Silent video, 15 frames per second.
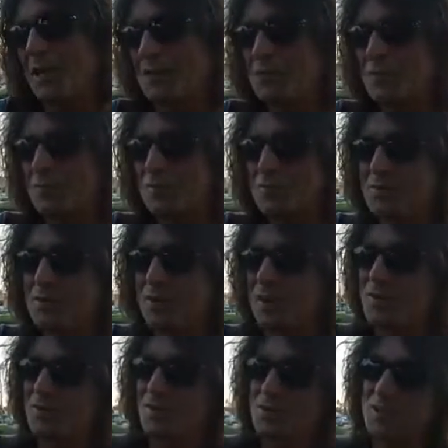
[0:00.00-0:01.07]
write some
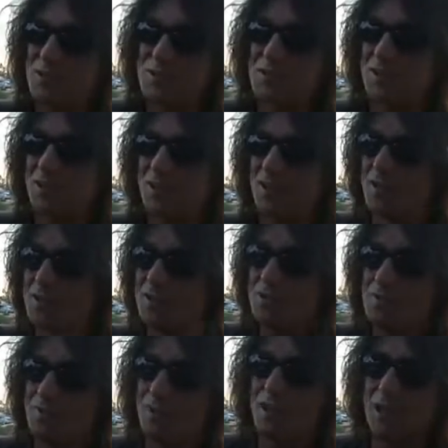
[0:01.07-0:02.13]
science fiction songs and
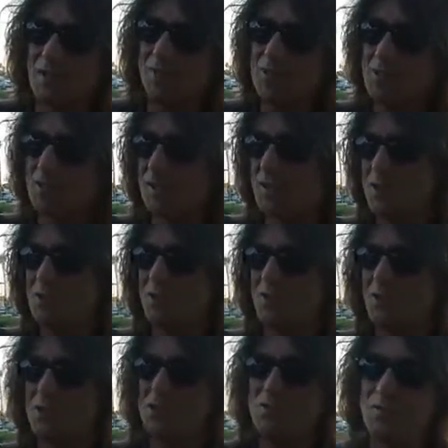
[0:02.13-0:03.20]
some happy songs, but
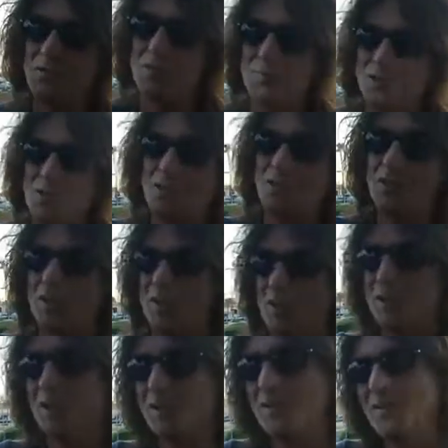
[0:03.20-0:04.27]
most of it's pretty
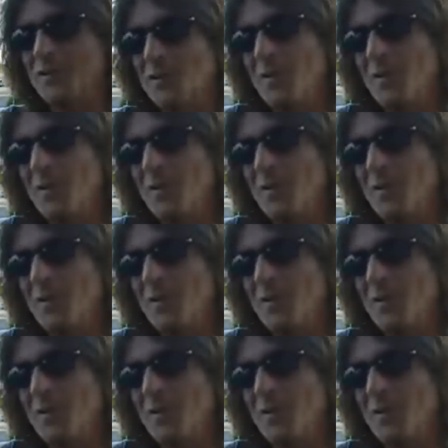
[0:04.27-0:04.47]
dark, and